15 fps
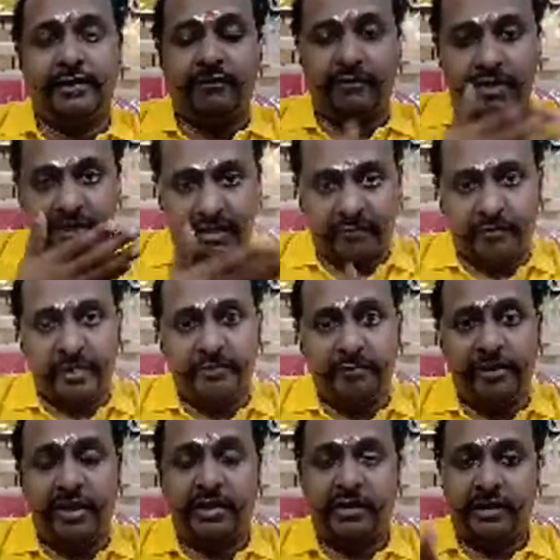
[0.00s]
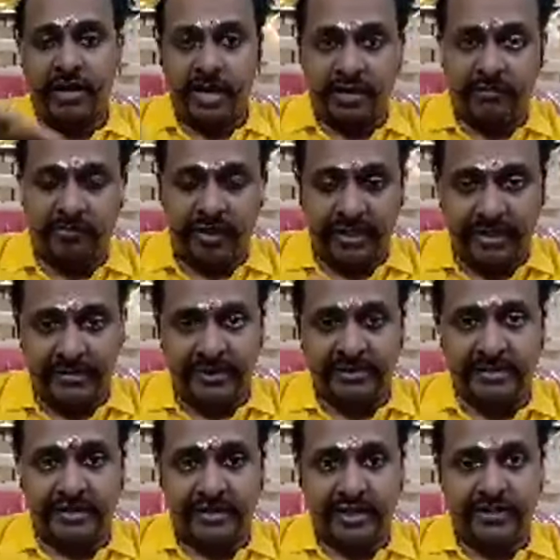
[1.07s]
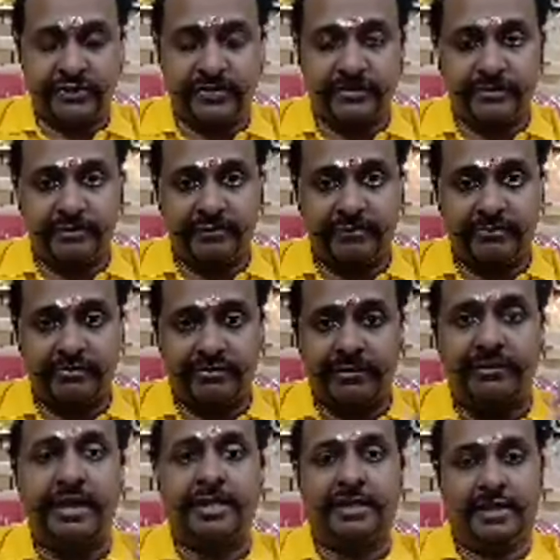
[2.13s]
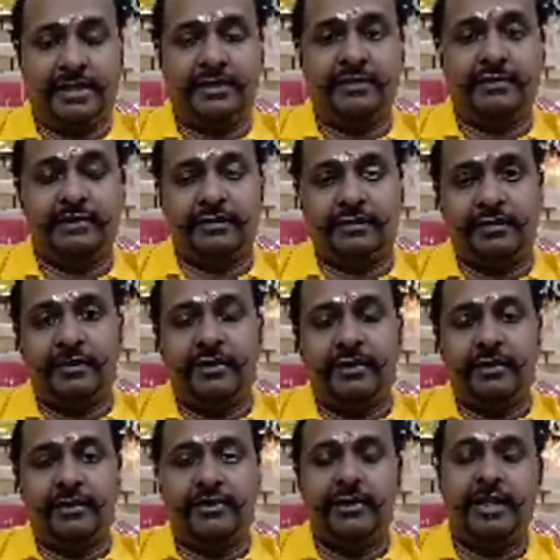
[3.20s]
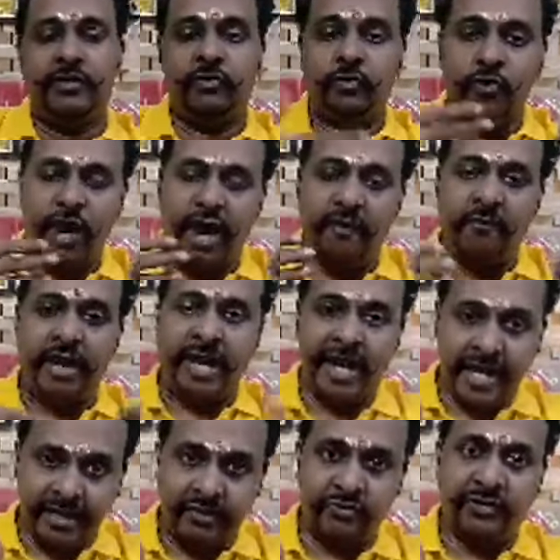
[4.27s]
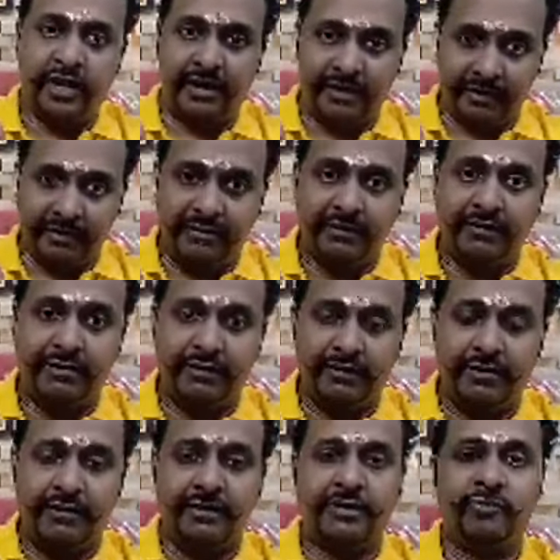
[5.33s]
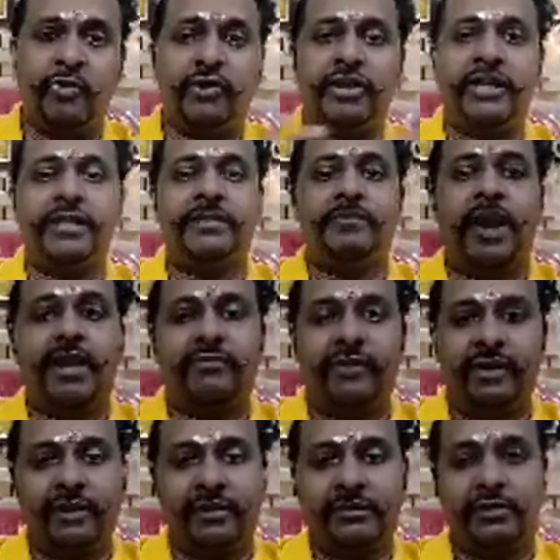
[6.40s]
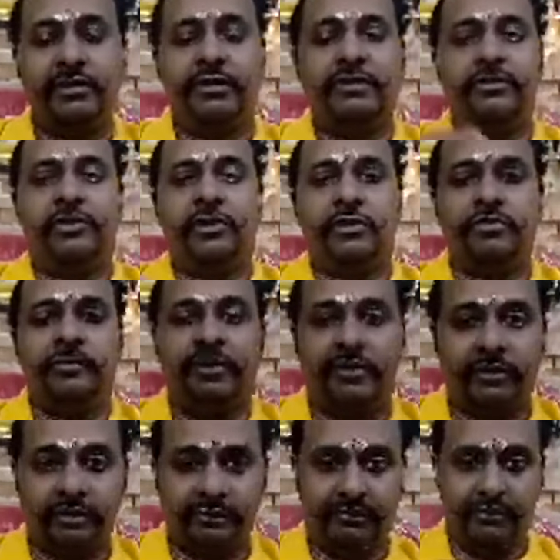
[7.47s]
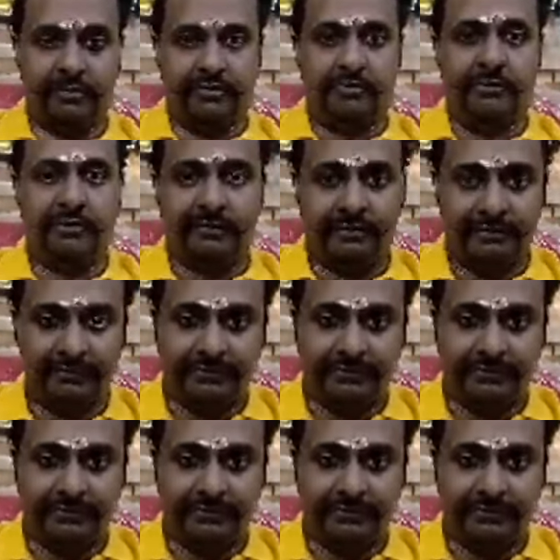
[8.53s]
Whether people are not buying the cigarettes? Nothing. Then who am I to tell? Smoking is bad for health. Don't smoke. Don't smoke.